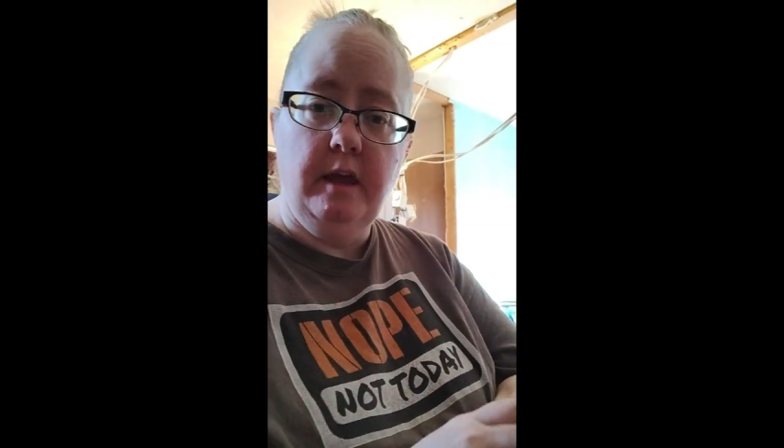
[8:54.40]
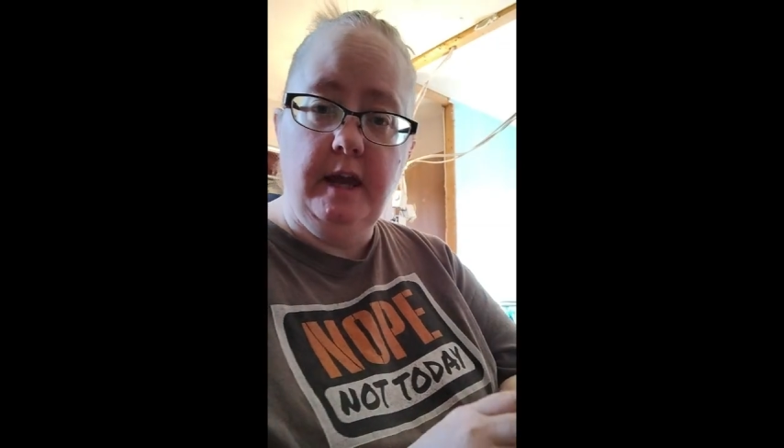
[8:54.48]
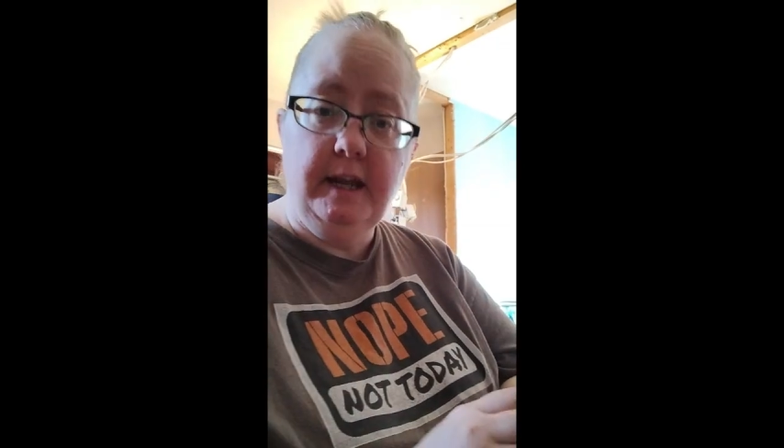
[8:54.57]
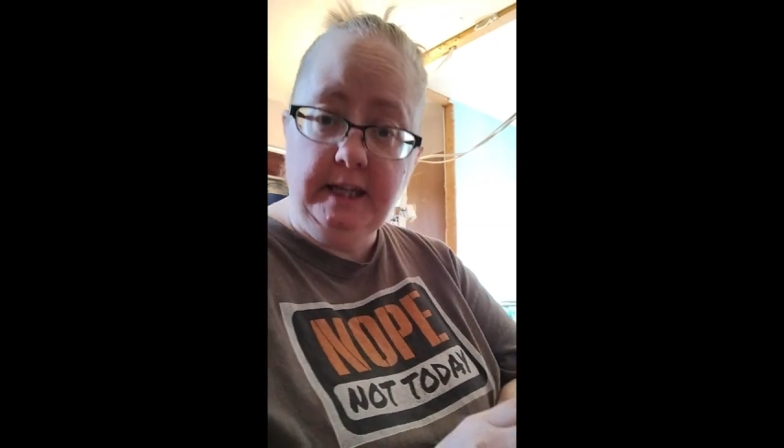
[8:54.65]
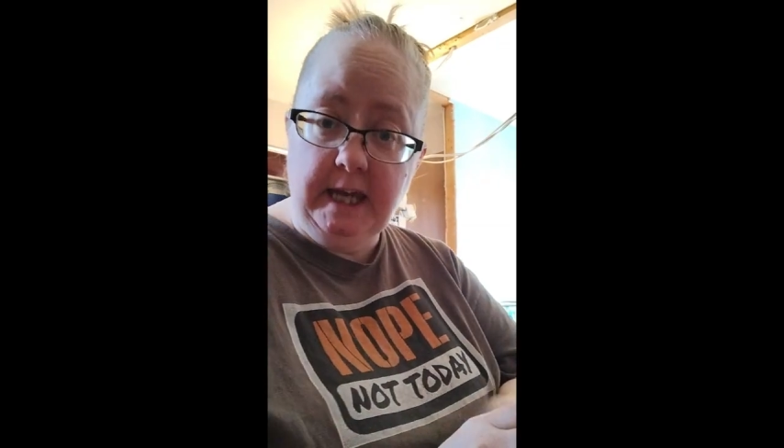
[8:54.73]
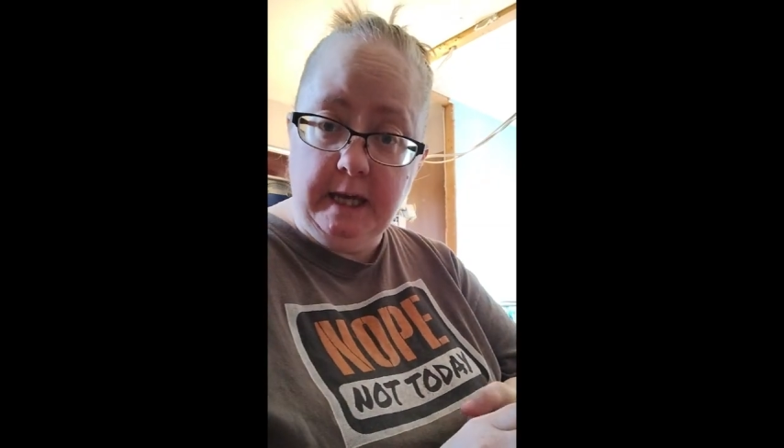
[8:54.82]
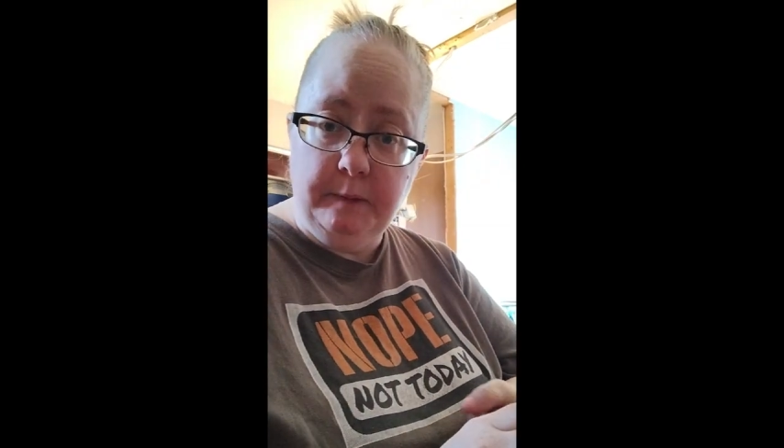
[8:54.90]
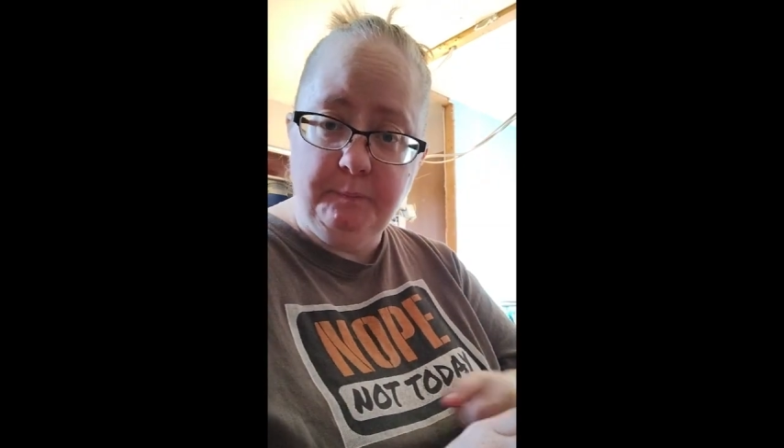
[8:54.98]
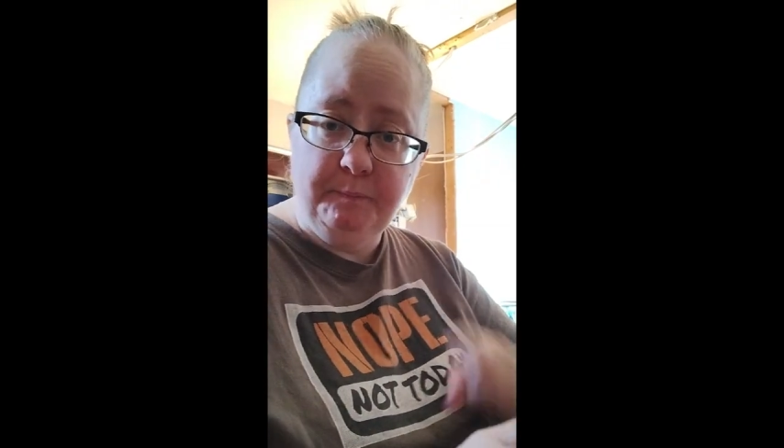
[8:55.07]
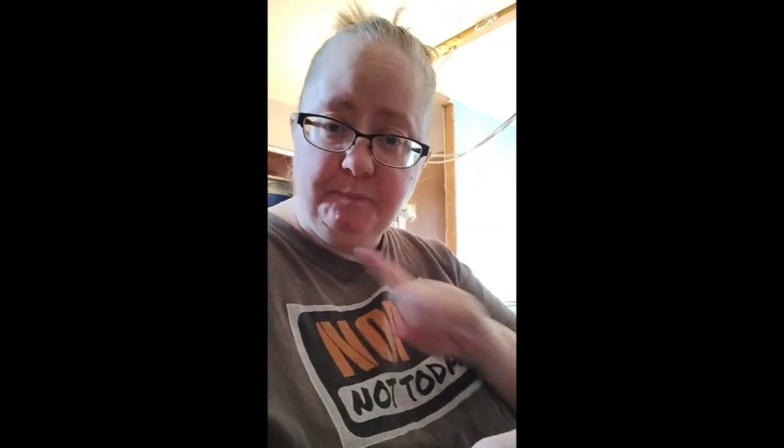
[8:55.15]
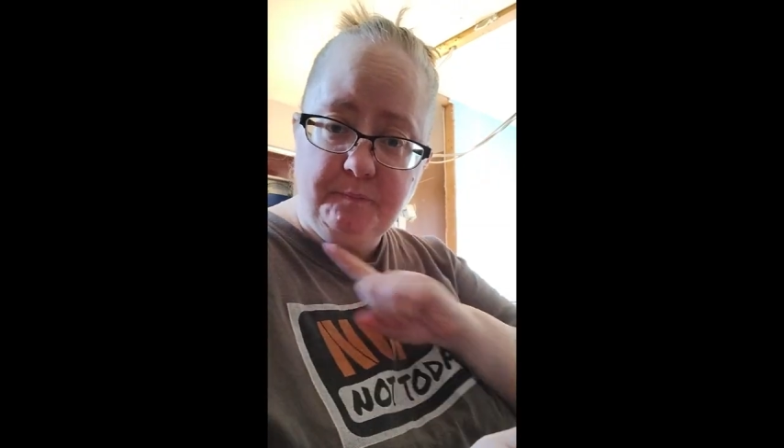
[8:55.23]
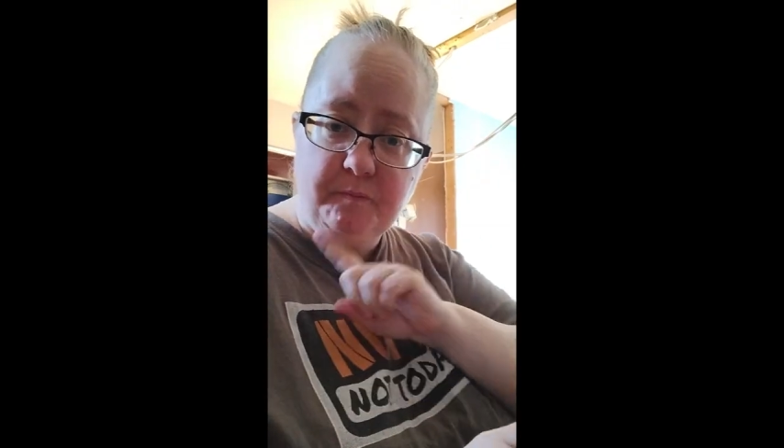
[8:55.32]
Again,
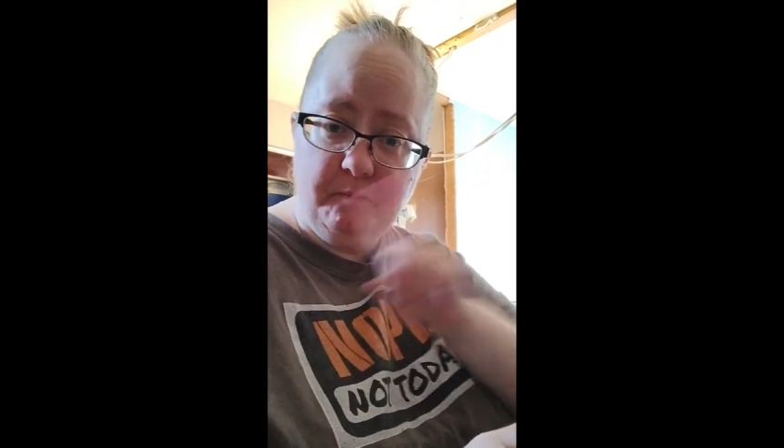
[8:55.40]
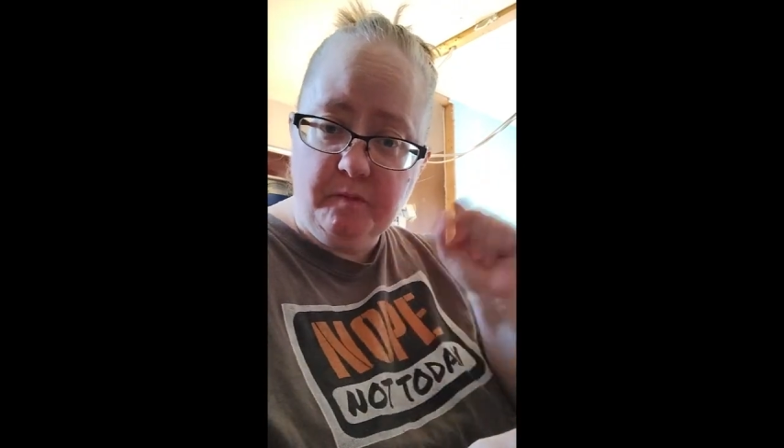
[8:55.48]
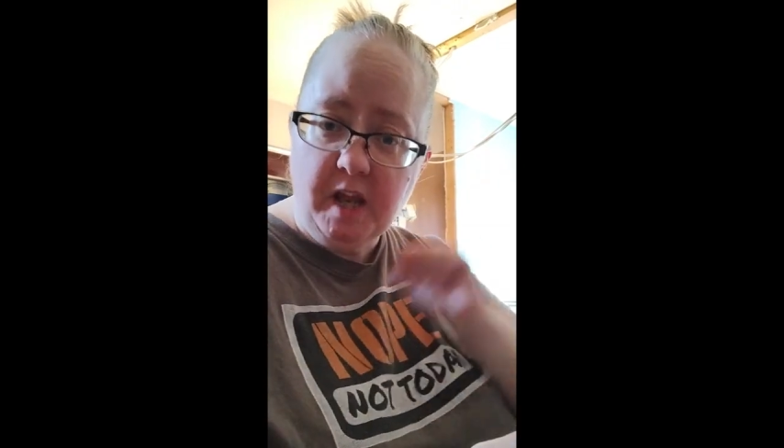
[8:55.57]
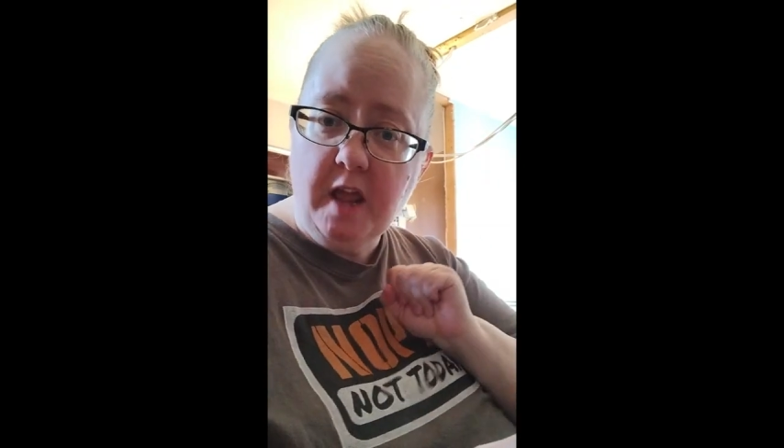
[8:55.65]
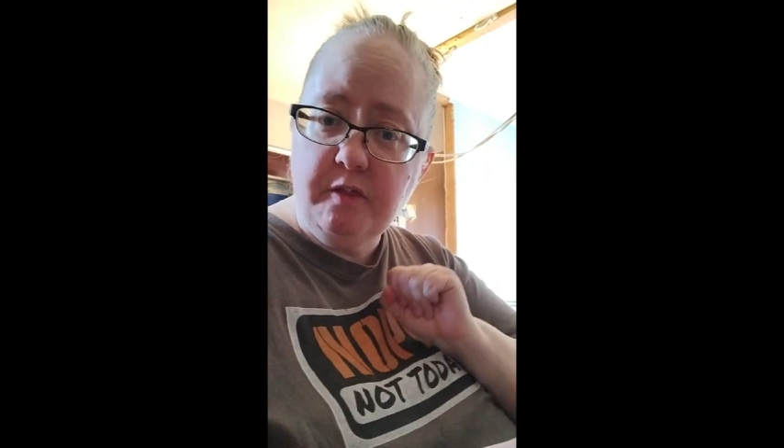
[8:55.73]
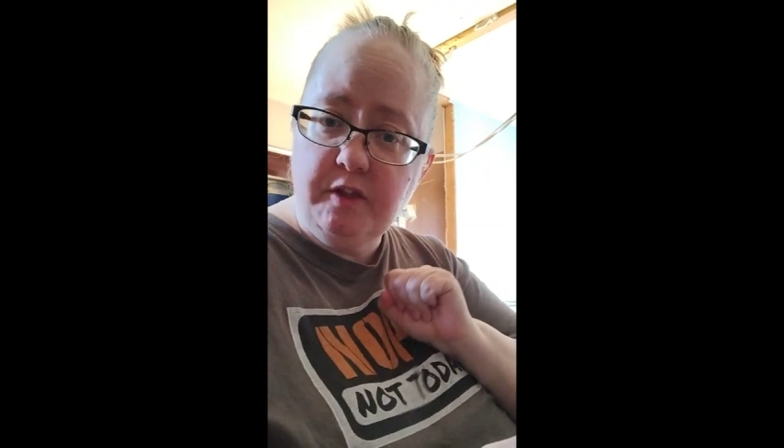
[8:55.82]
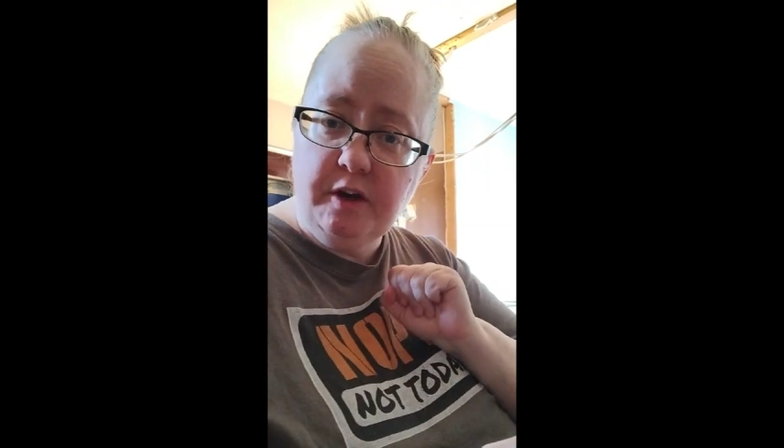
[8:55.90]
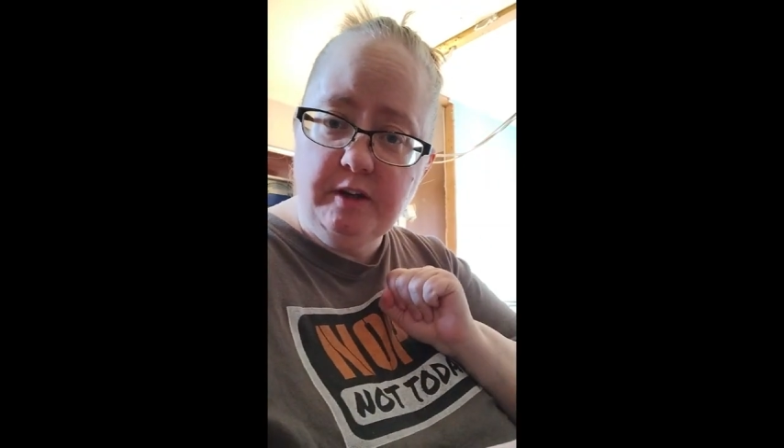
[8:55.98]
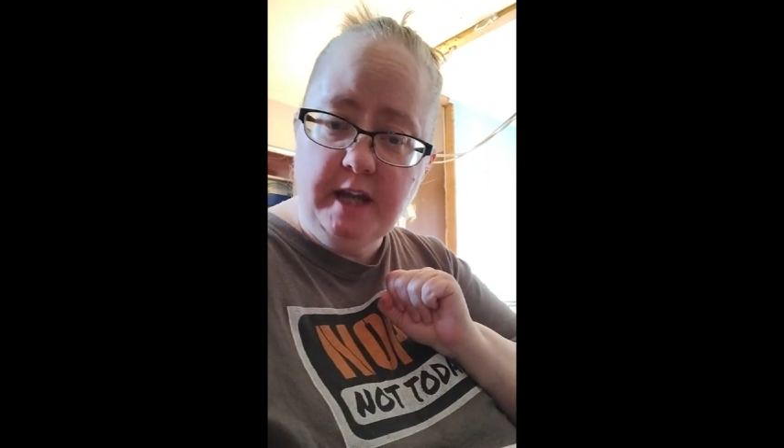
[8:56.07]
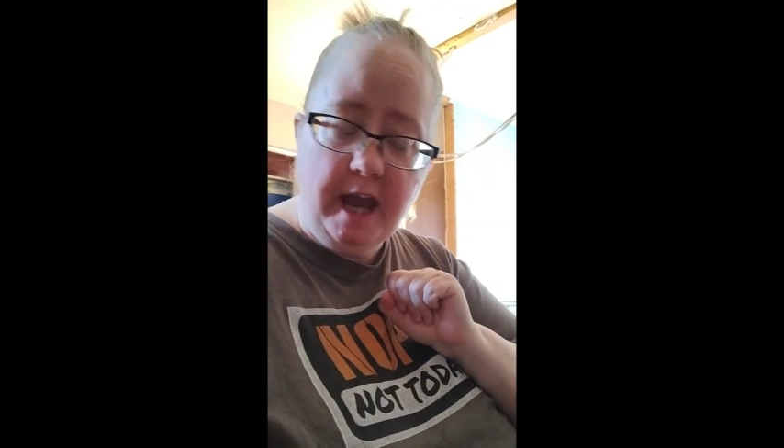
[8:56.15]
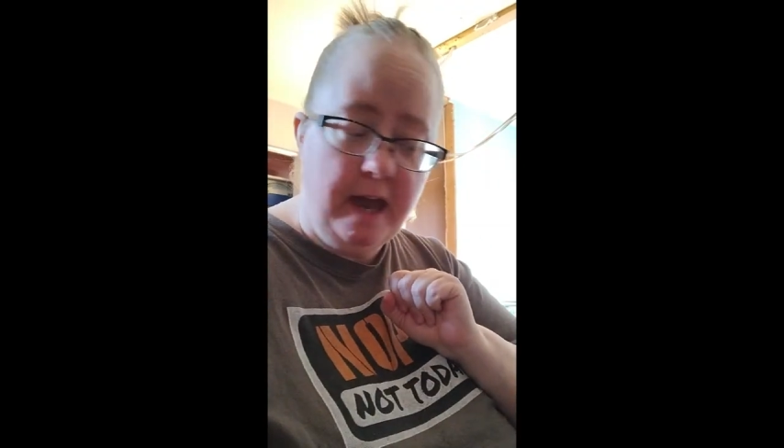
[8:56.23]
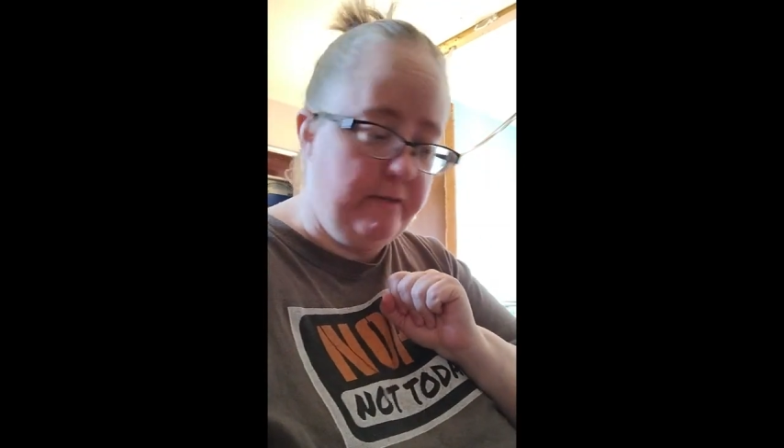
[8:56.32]
there
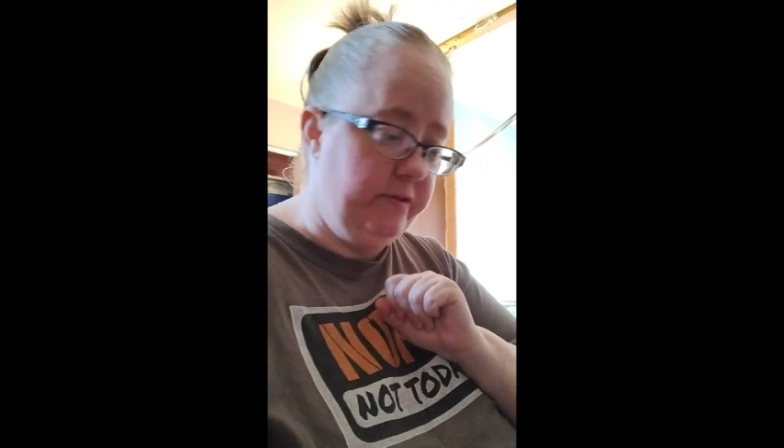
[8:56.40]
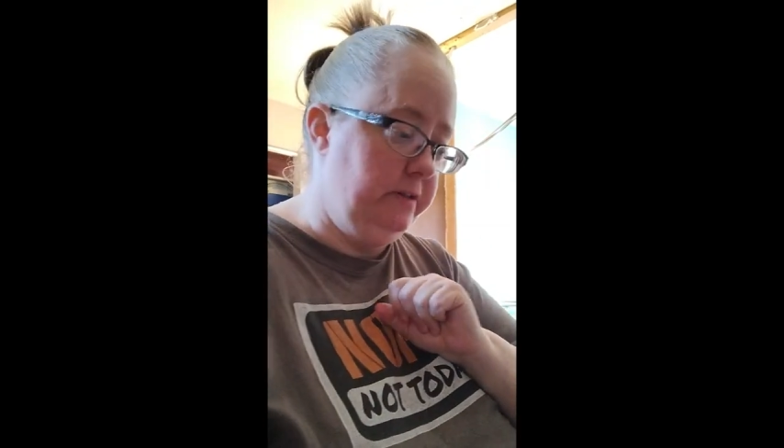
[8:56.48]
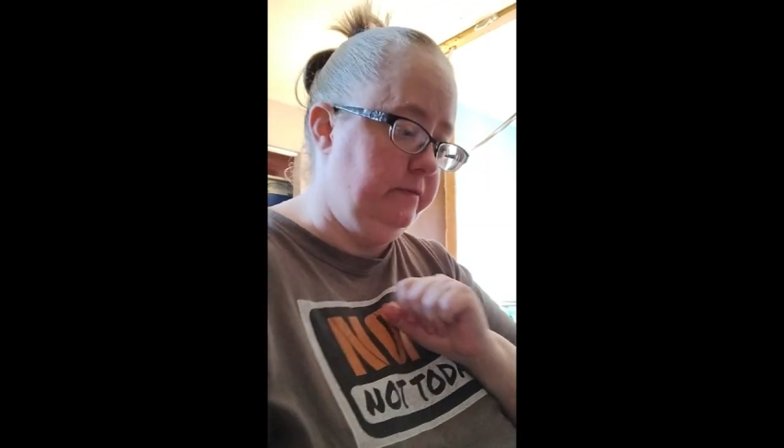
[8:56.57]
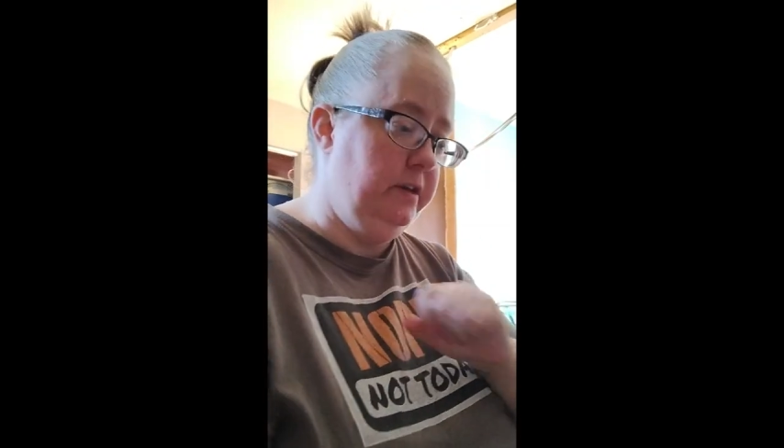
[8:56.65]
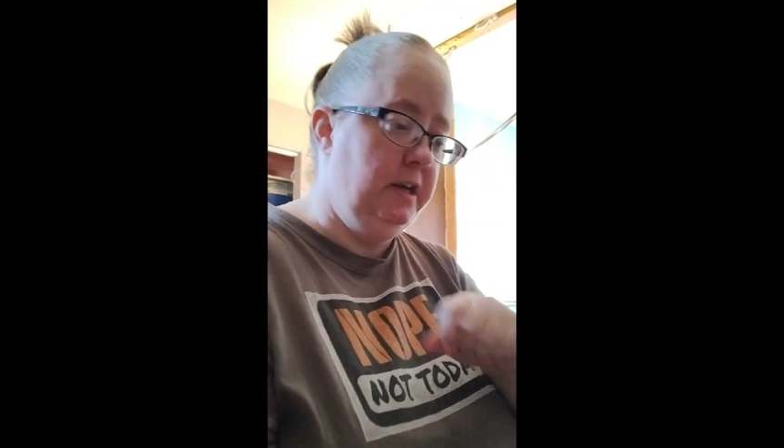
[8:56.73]
you have it.